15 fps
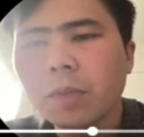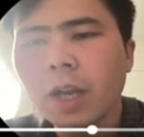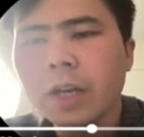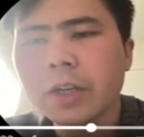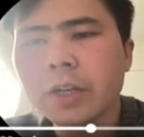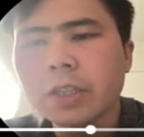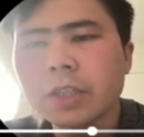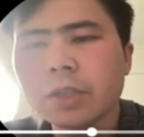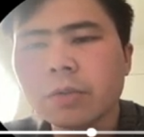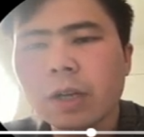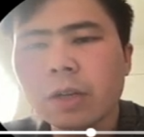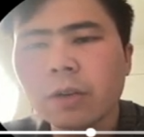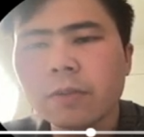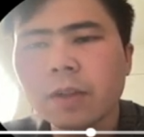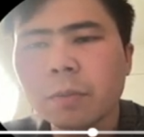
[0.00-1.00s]
residual
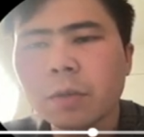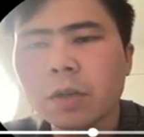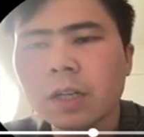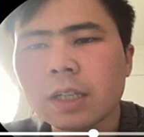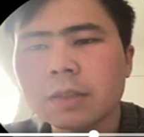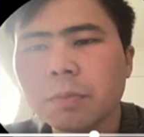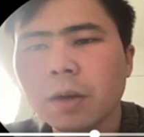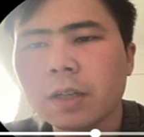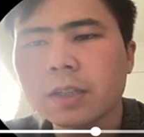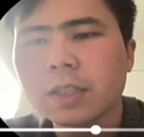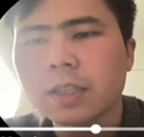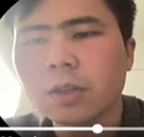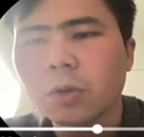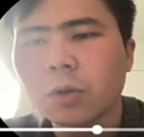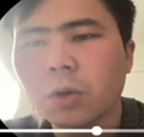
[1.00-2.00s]
of the models
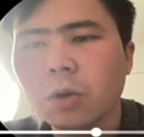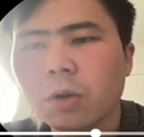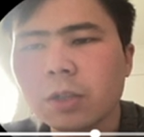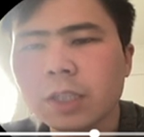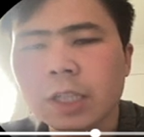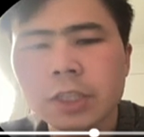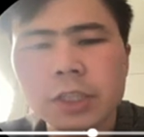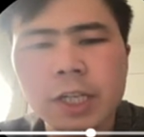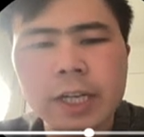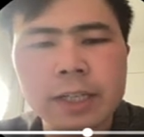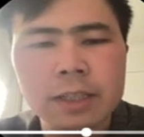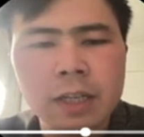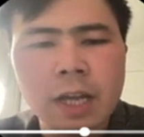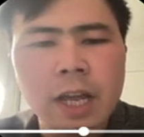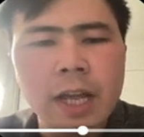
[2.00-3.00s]
passes autocorrection check
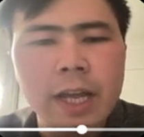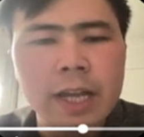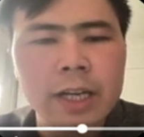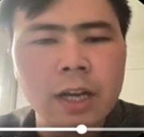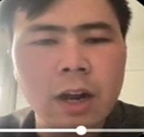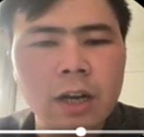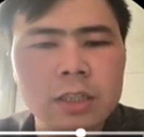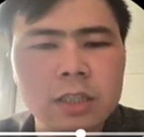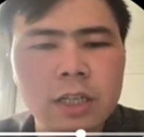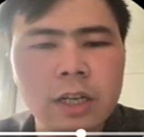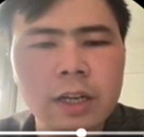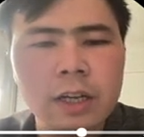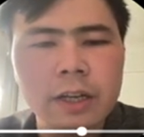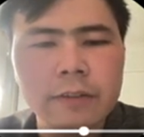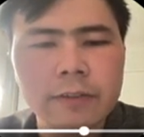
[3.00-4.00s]
and arch
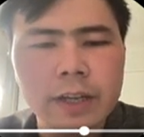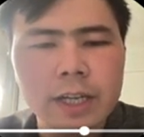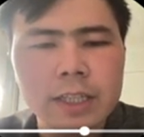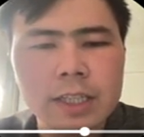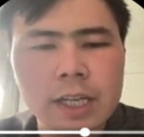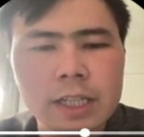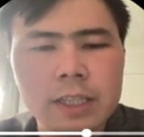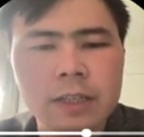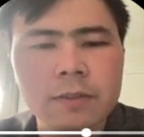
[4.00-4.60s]
effect check,